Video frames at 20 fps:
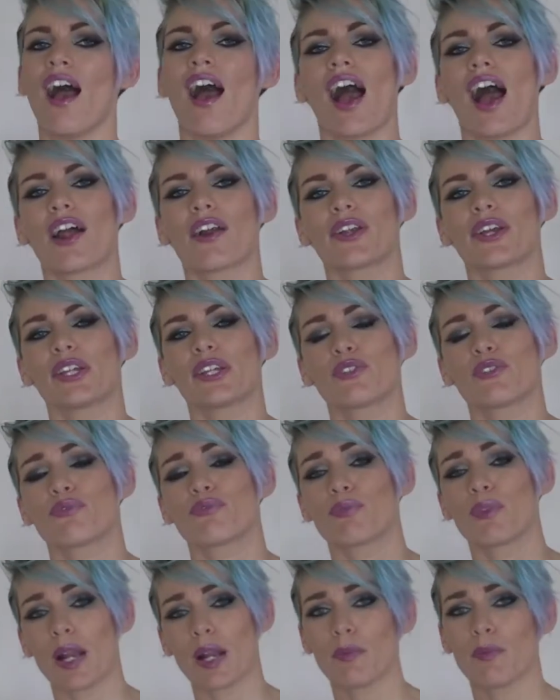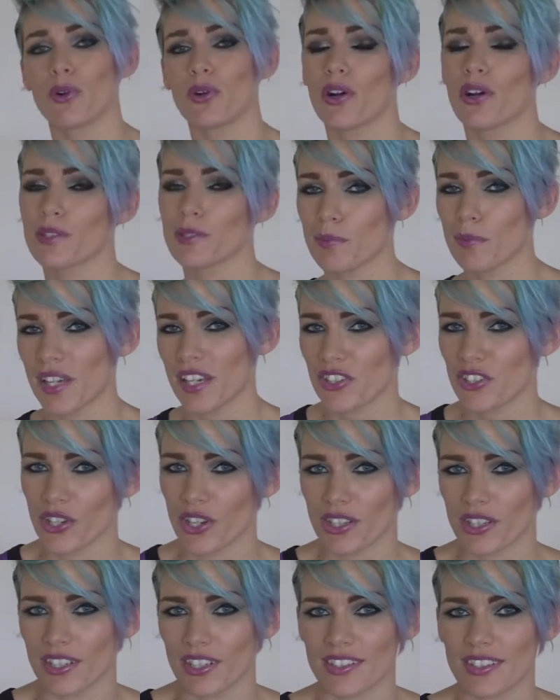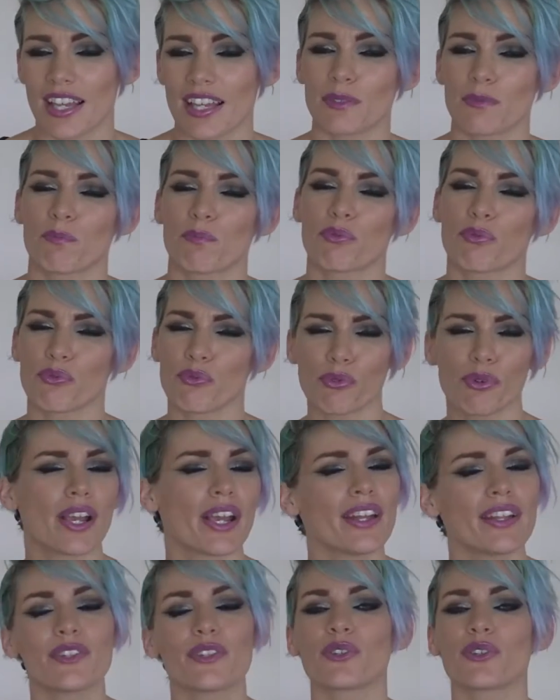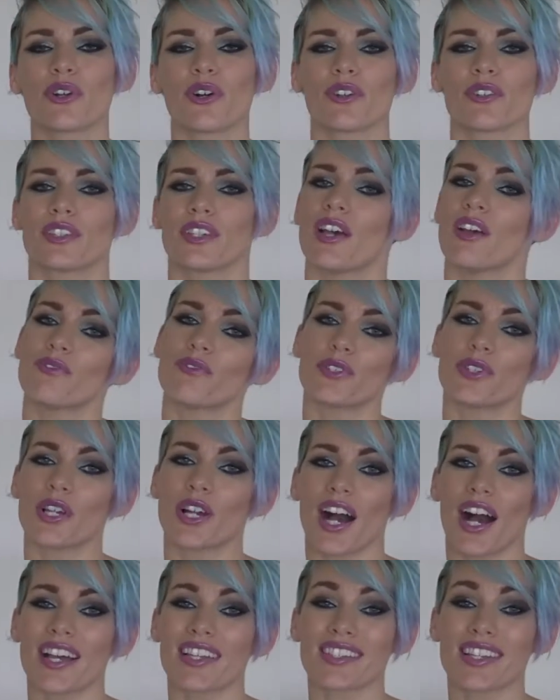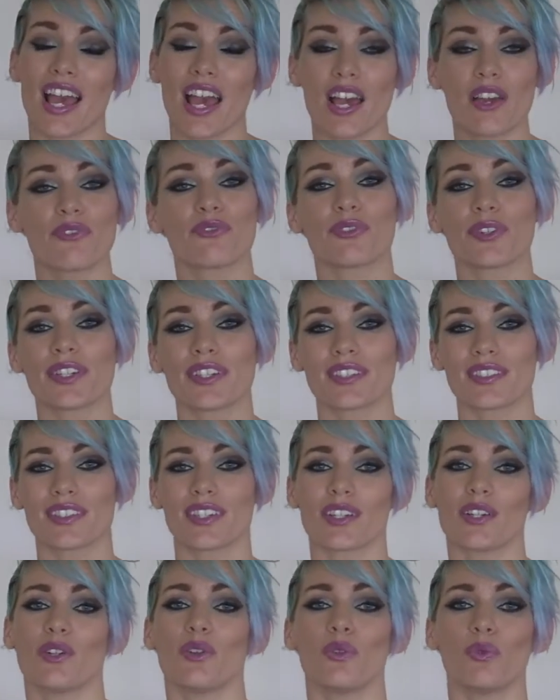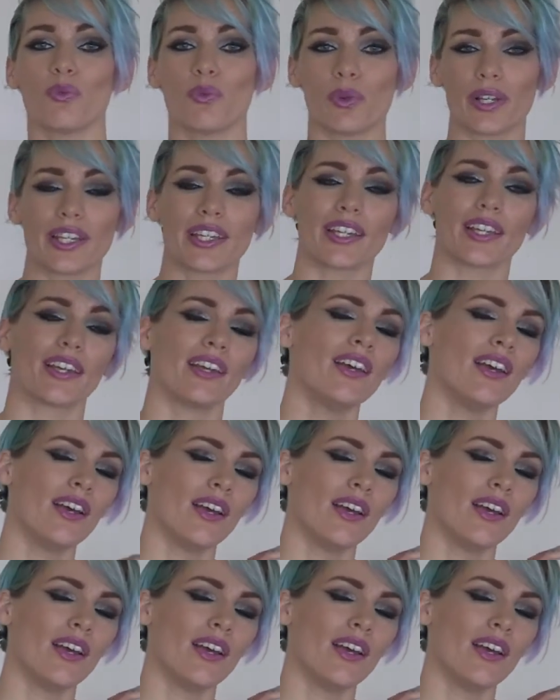Our incredible cosplay journalist has brand new content for you guys every single week.